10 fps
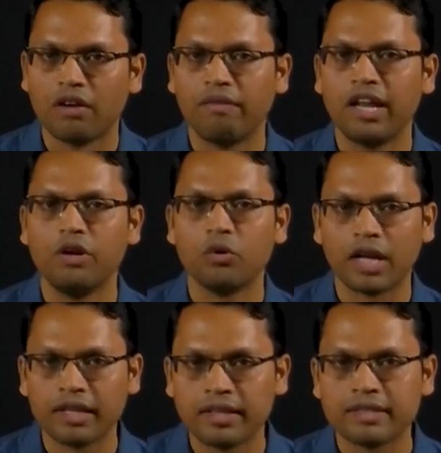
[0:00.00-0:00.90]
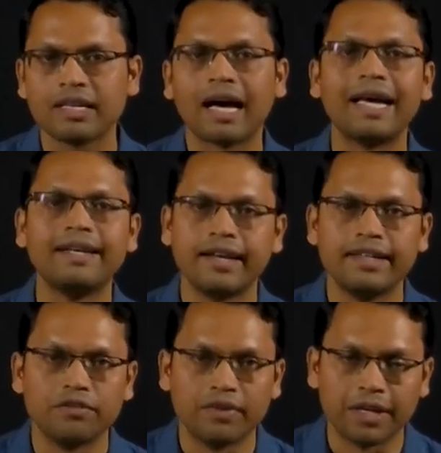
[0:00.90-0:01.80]
we need to run this
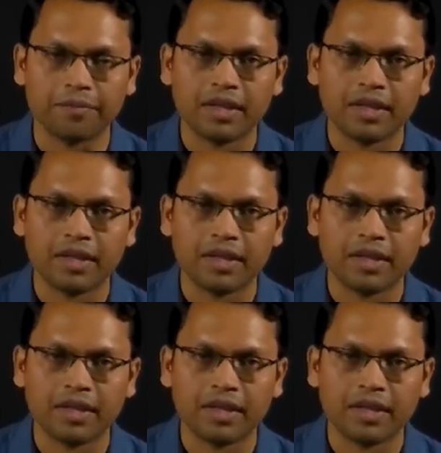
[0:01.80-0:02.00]
iteratively.